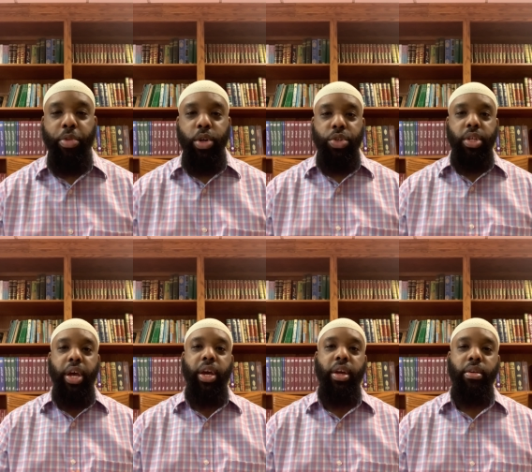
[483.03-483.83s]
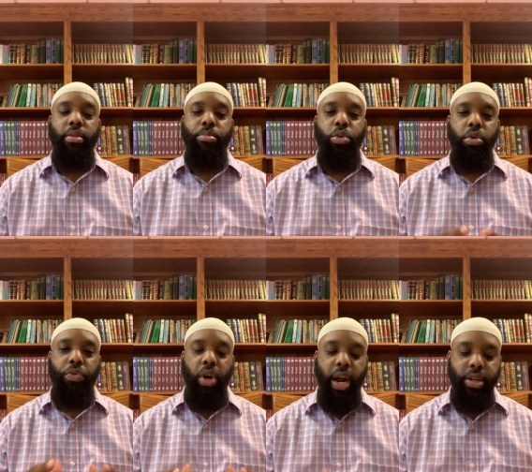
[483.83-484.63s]
there's a
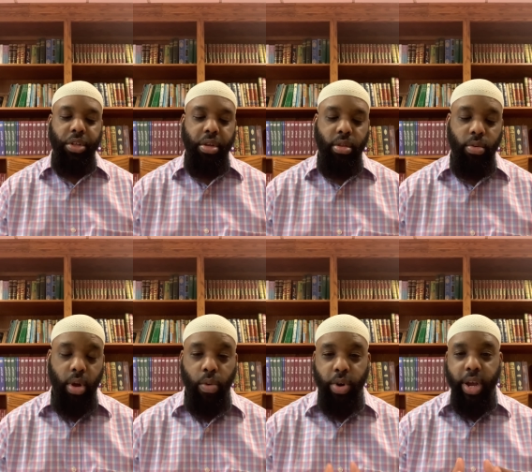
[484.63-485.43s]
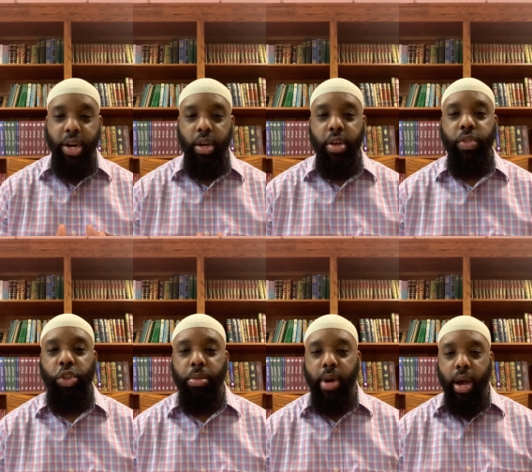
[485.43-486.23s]
beautiful hadith uh, related in the
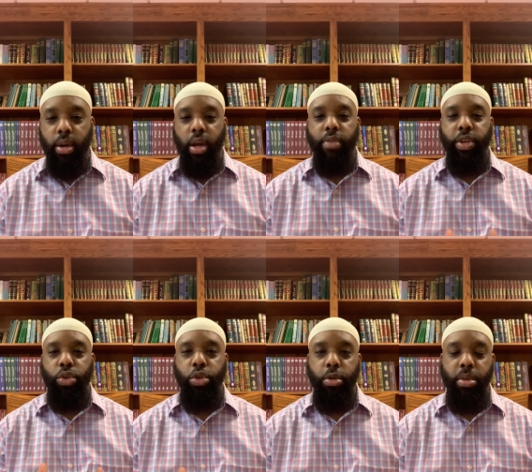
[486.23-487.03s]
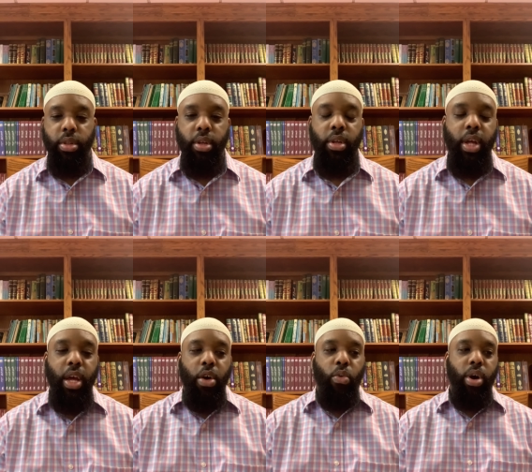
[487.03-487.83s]
Shema' of at-Tirmidhi
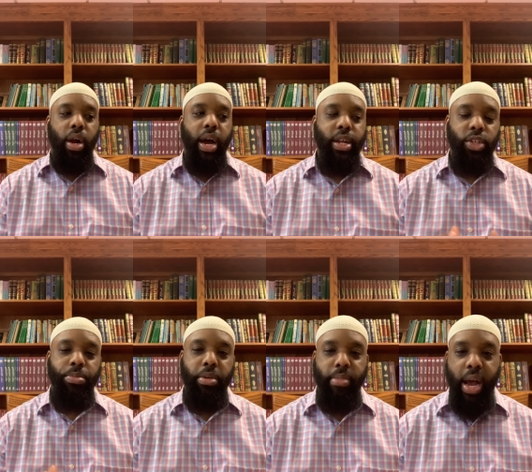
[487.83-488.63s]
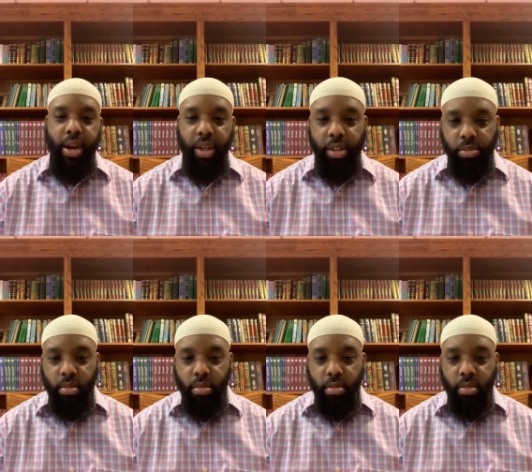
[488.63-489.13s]
where Anas ibn Malik,